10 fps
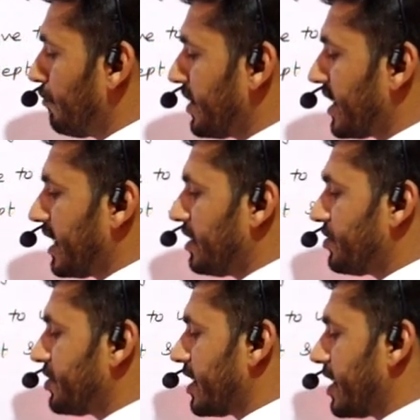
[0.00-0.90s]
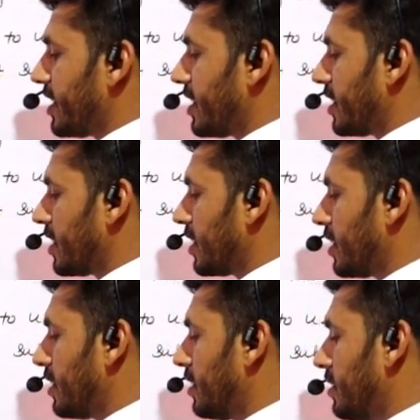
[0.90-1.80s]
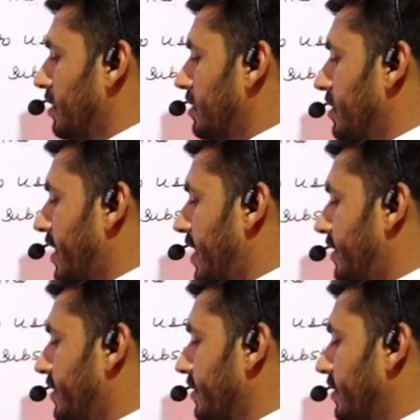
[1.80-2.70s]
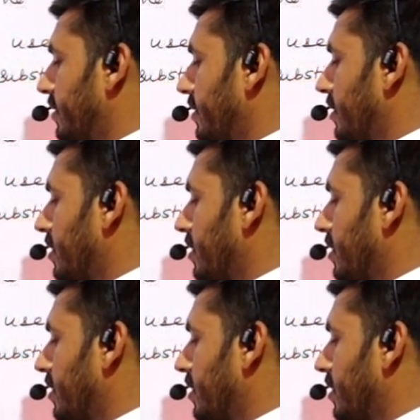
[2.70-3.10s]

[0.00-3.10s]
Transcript: we can say that